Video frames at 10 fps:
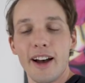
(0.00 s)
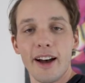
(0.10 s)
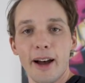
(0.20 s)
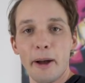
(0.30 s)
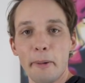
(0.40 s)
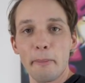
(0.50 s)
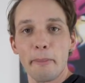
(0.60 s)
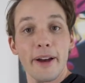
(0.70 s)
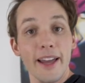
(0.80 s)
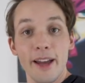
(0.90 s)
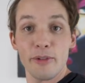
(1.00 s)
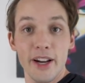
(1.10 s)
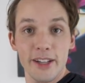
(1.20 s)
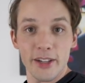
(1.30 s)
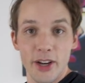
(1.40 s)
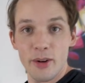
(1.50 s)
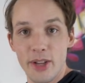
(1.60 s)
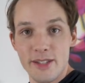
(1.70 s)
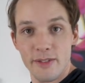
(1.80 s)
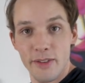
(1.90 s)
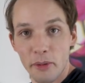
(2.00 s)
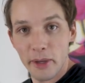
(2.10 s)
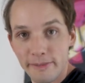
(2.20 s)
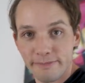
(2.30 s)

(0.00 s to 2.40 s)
But yeah, ready to go. Let's film it.